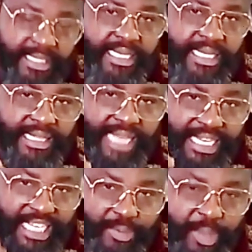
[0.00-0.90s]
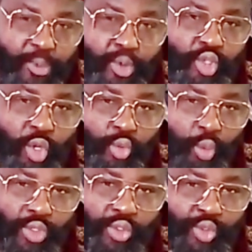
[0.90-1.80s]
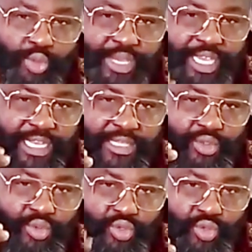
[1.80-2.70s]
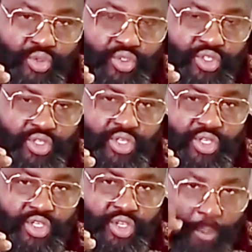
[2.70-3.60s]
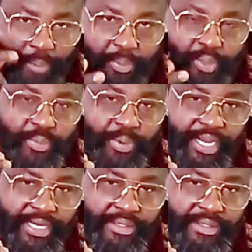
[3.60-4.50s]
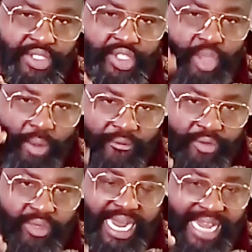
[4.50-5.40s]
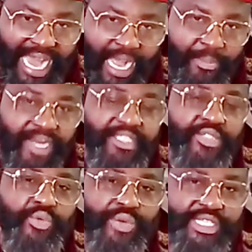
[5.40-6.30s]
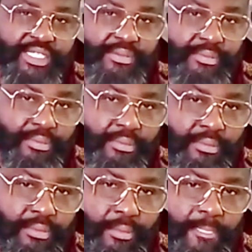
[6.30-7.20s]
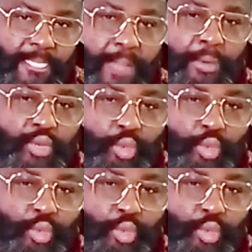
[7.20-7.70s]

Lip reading: that these people just want to begin to use your people's brain. Some of you that lack ability to reason. But we